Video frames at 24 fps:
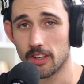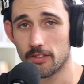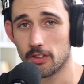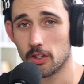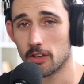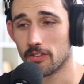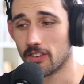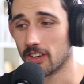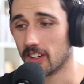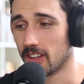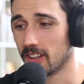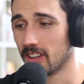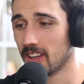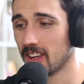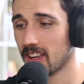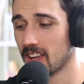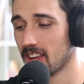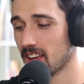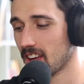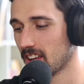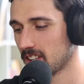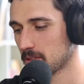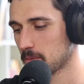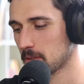
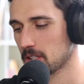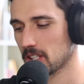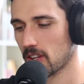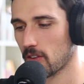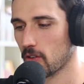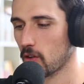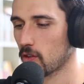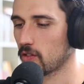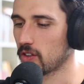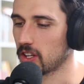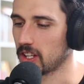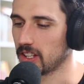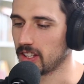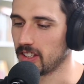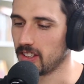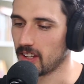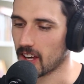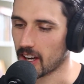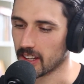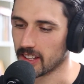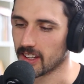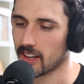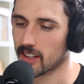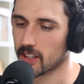Especially if you
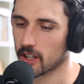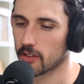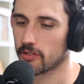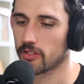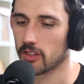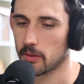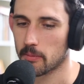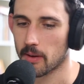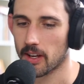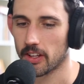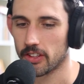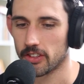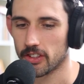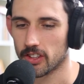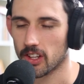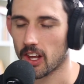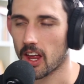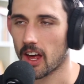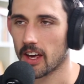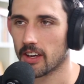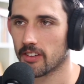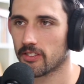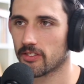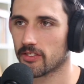have a younger female in your
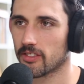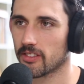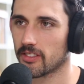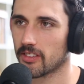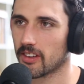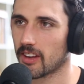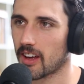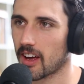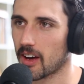life,